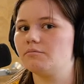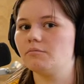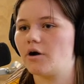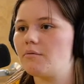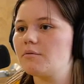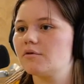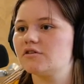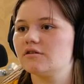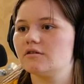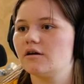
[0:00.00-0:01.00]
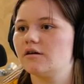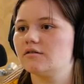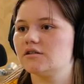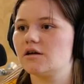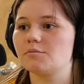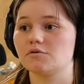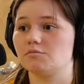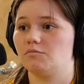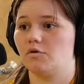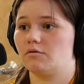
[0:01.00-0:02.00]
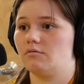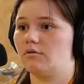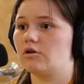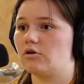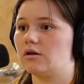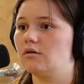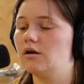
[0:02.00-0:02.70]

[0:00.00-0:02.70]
probably most of the disciples weren't literate.